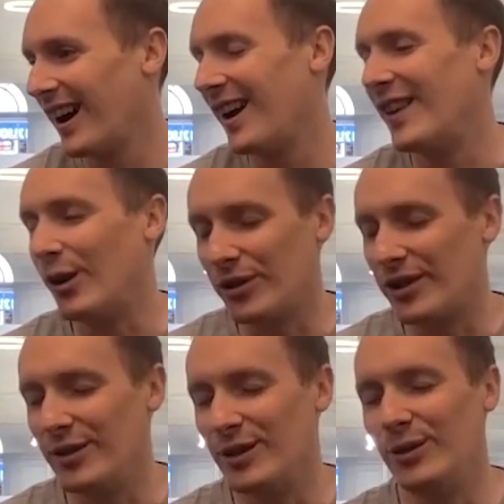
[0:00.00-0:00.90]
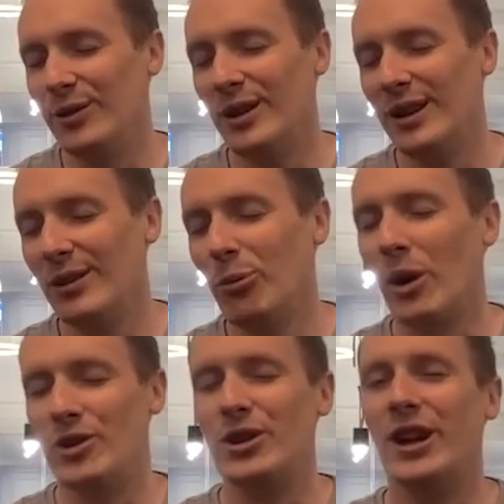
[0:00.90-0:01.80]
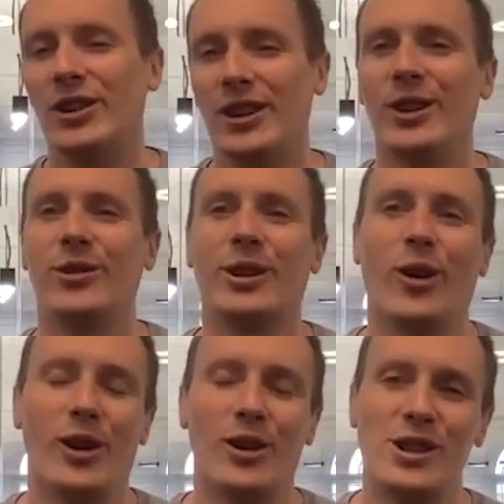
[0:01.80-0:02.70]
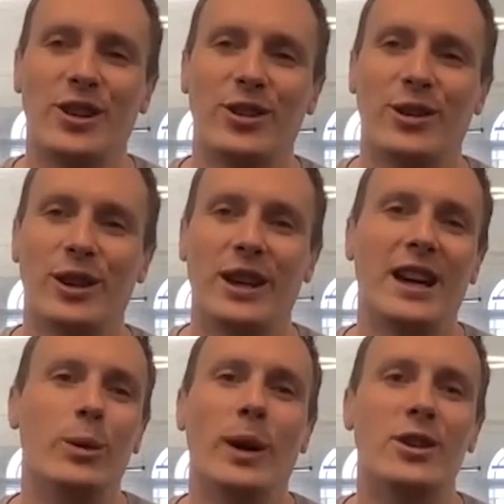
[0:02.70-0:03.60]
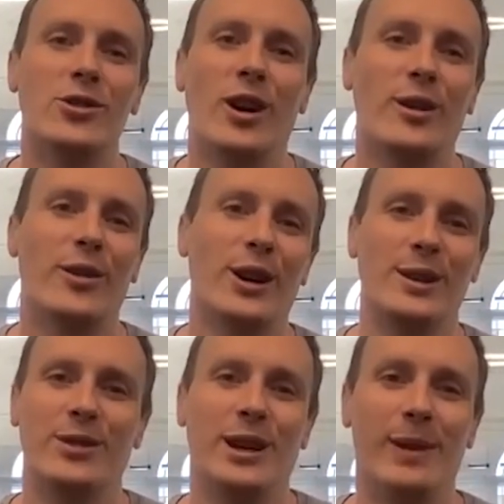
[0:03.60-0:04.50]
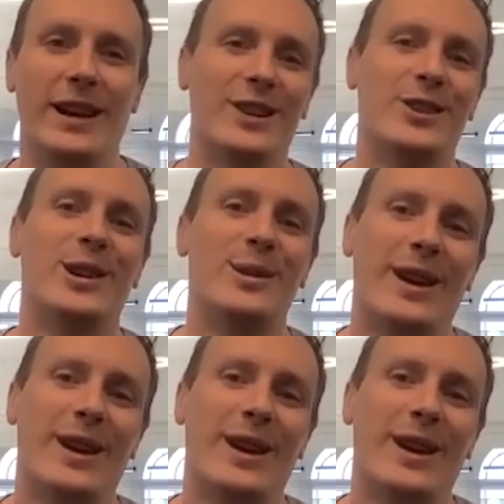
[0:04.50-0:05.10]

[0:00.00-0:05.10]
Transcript: And then, obviously, if you once you get a sense of Ecologi, it's sort of the gateway drug for hopefully Million Tree